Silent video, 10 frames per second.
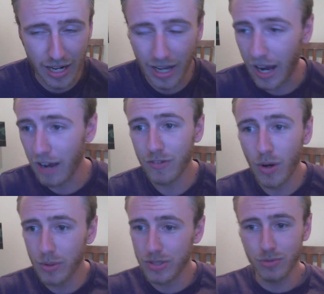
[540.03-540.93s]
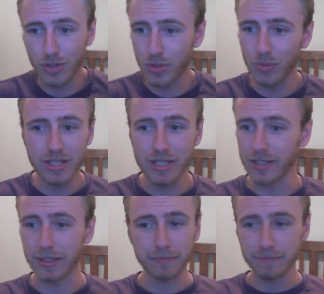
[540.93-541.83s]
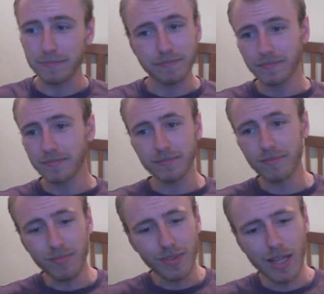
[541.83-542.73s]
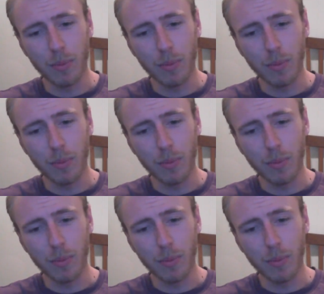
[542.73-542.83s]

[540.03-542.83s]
I've noticed just recently, I'm